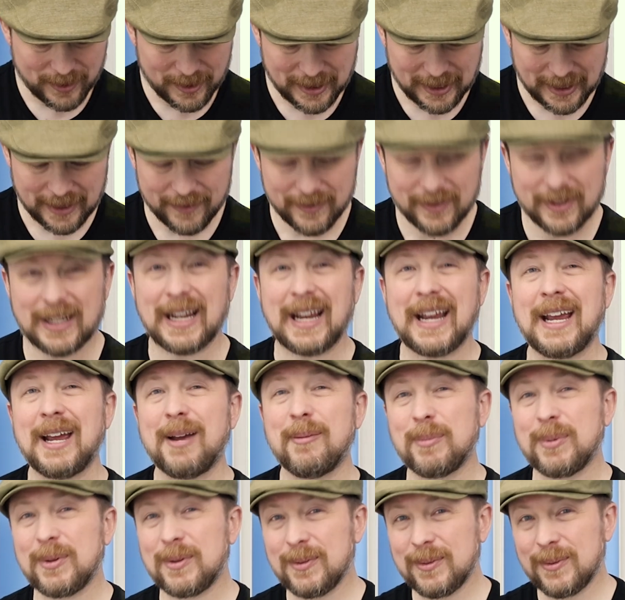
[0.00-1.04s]
we'll have an
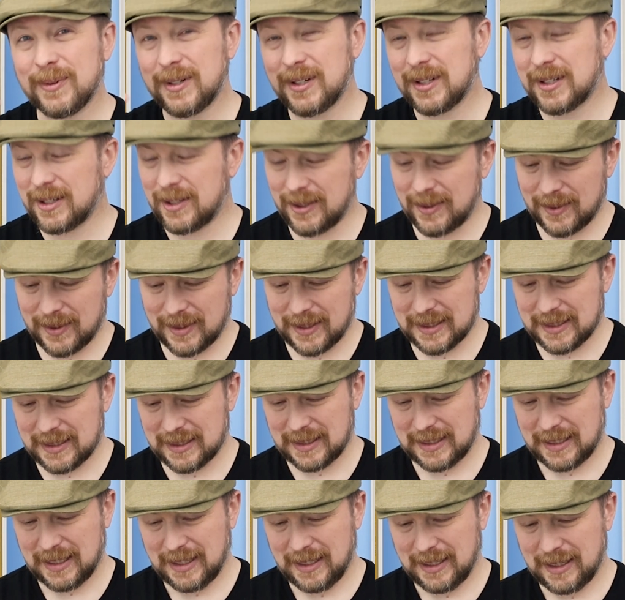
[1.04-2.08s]
app where you can do this
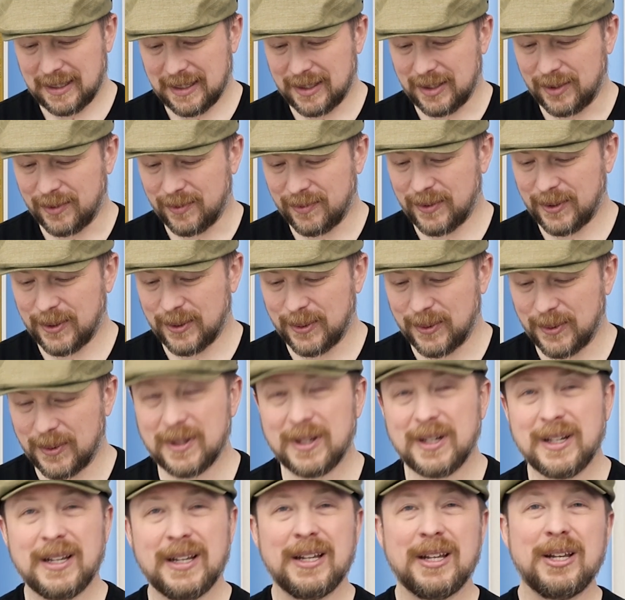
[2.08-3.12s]
on your phone.
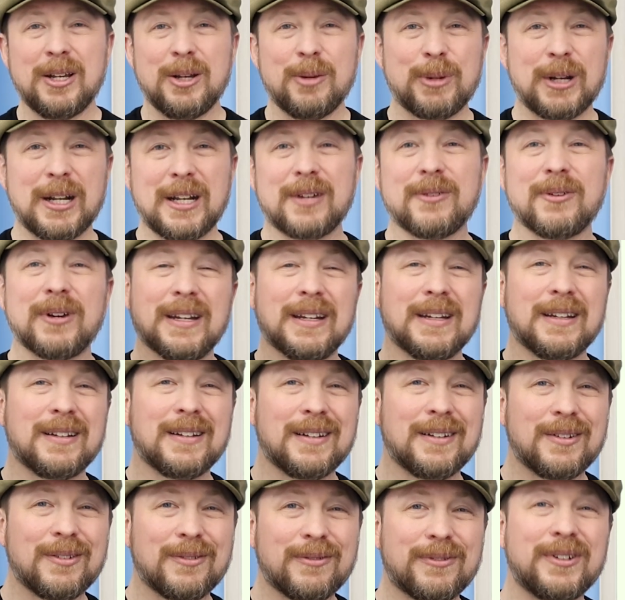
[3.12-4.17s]
But anyway,
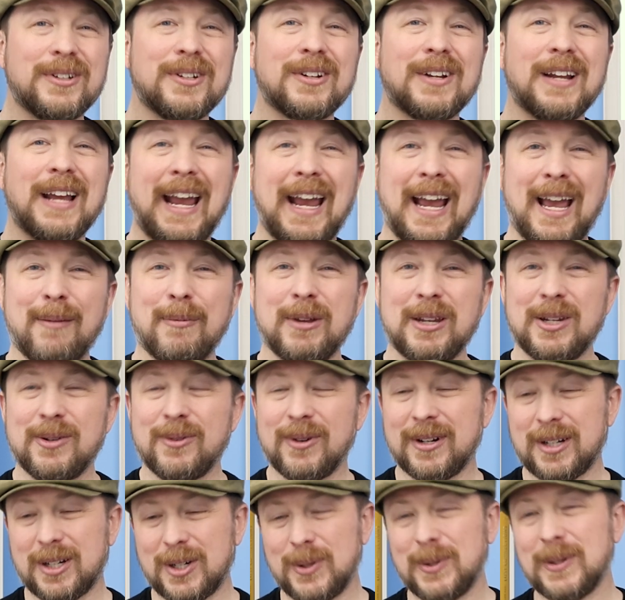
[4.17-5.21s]
for your habit you
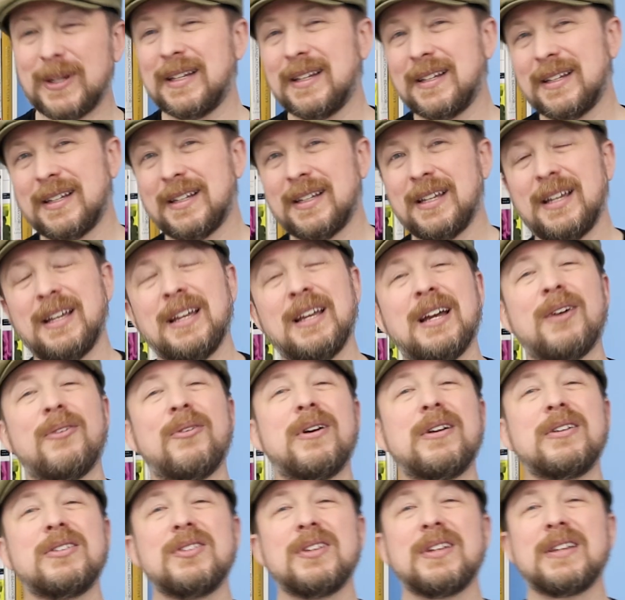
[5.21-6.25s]
want to quit, I
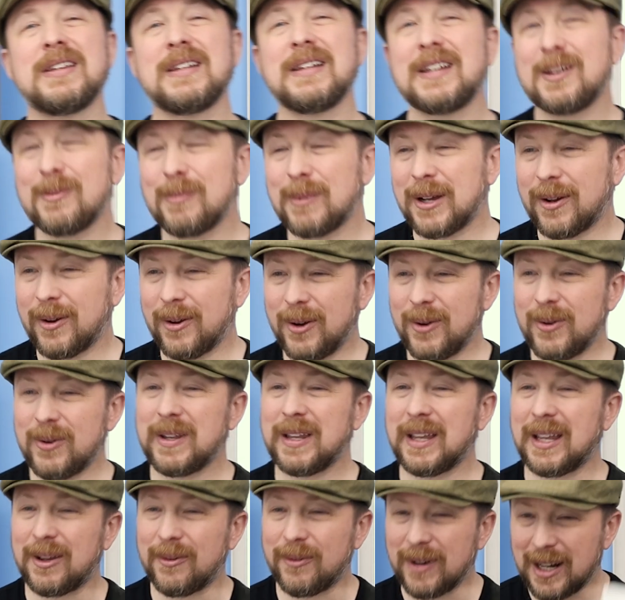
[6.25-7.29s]
want you to think about,
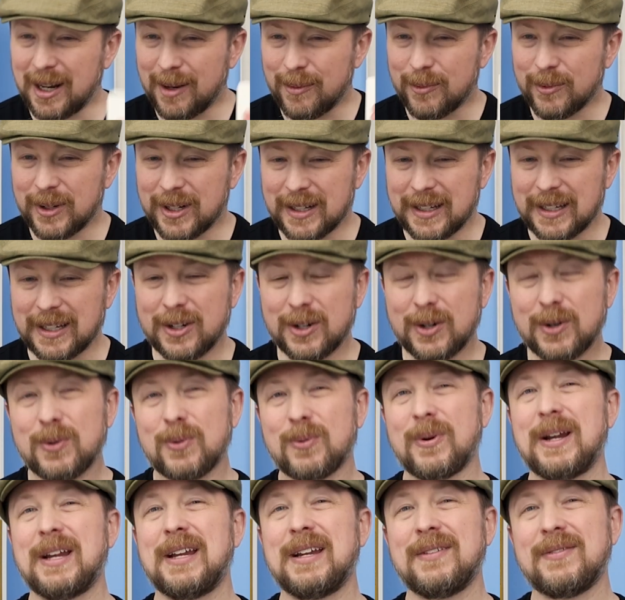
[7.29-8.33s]
okay, when I'm really
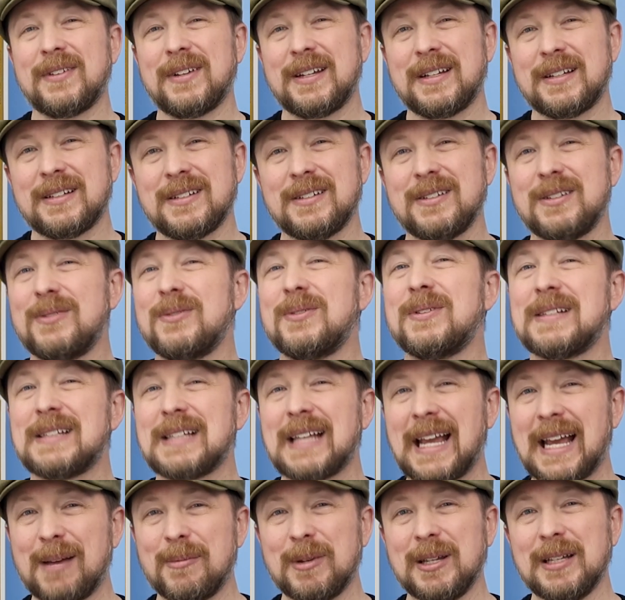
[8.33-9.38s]
craving to do this
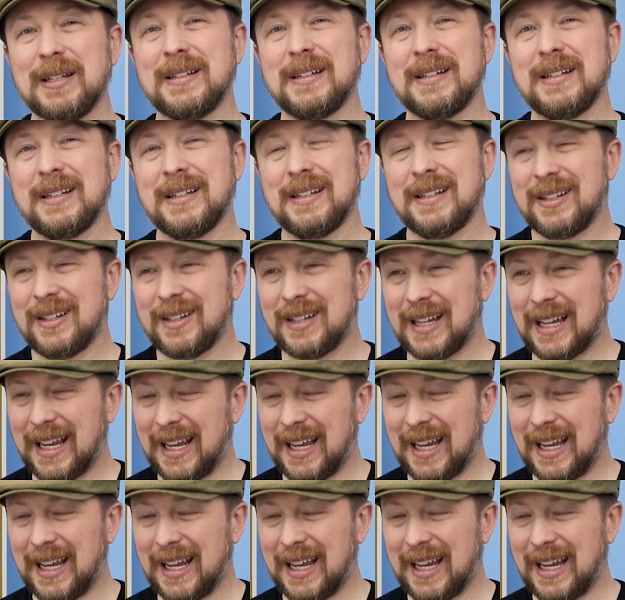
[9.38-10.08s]
habit, I